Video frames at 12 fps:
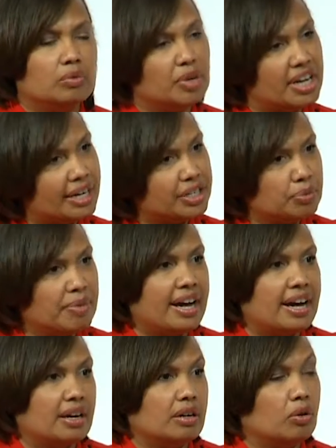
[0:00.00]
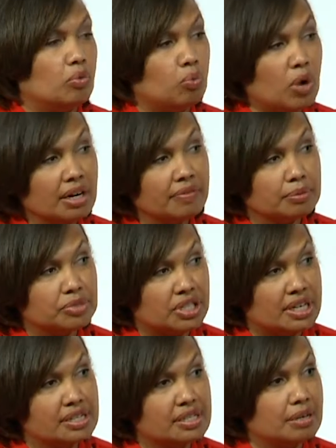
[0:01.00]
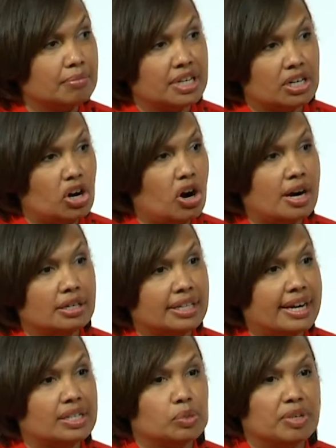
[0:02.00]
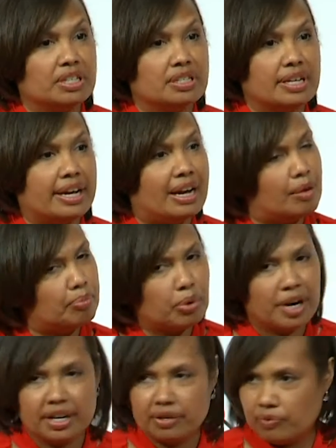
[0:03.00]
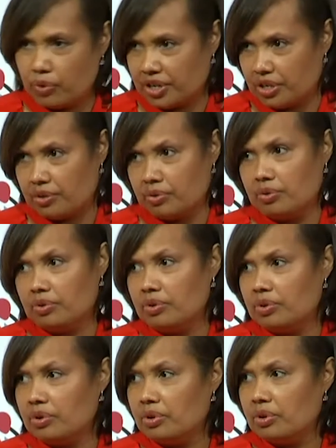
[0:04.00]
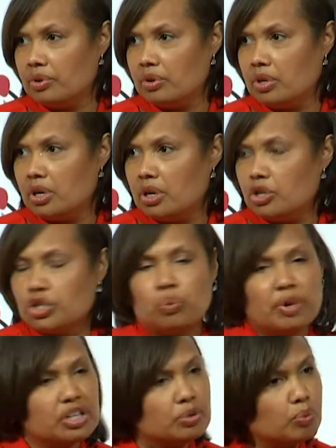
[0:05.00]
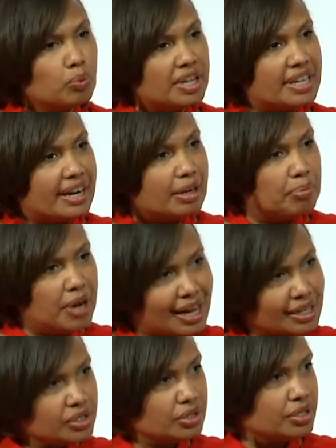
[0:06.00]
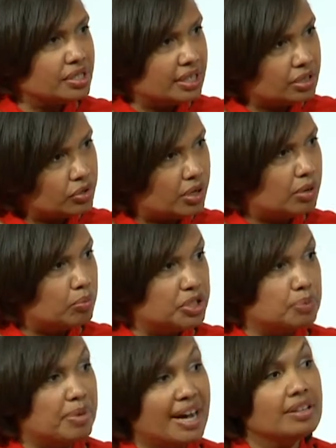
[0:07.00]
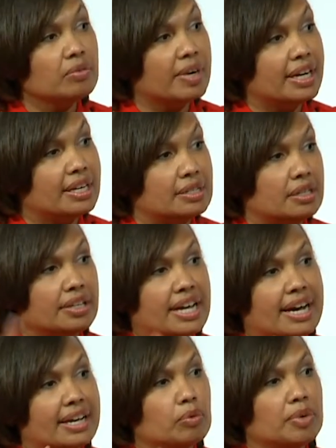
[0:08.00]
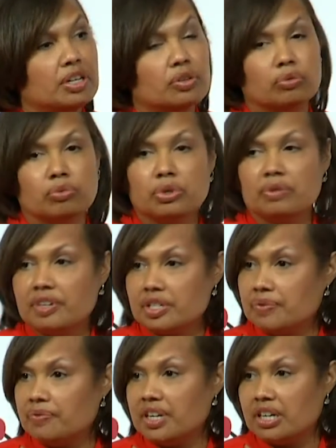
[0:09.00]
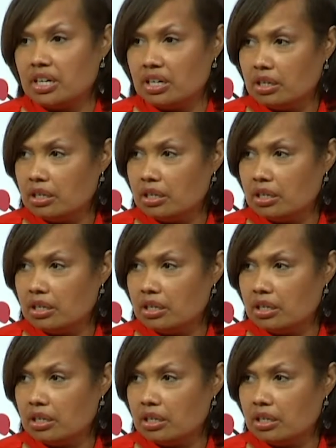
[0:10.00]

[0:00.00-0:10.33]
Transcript: We got your back. One of them just sent me a card last week to say, I'm praying for you. So when that imposter syndrome, which by the way is a lie, and we know the root of it is fear,